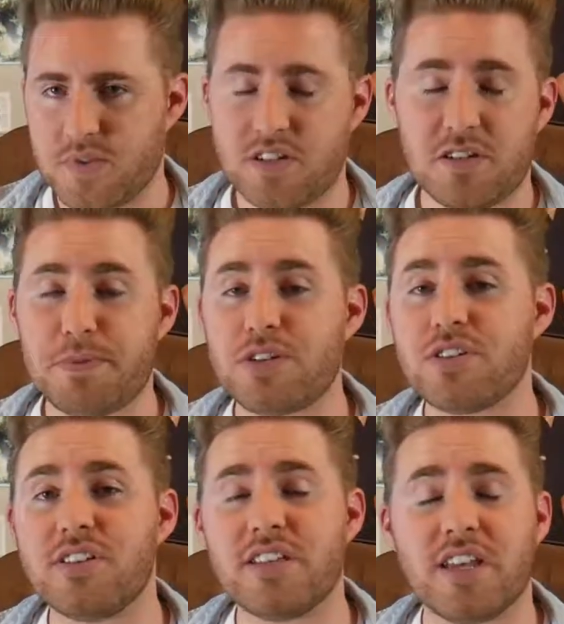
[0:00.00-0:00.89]
And
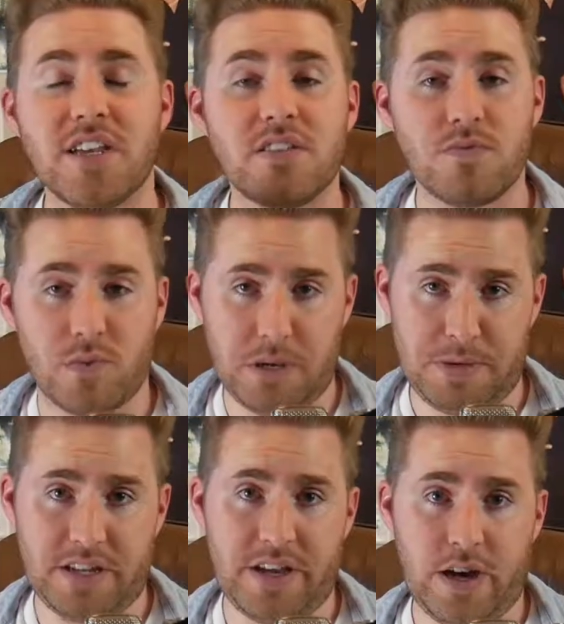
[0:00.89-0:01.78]
especially in the case of Weigh
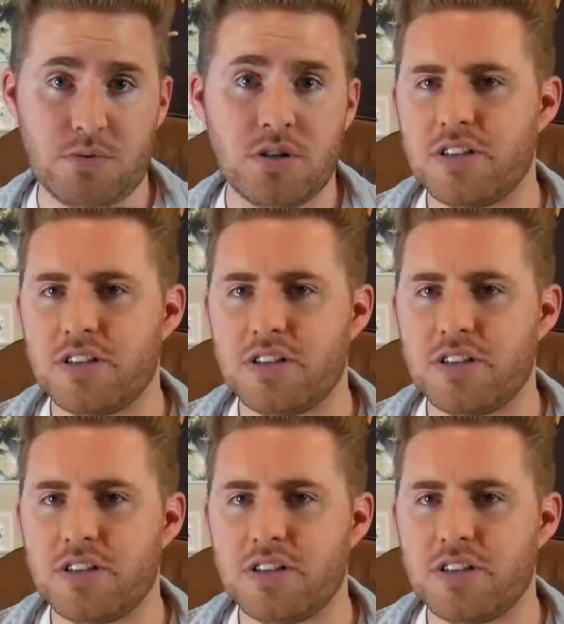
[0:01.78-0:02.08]
Me Down,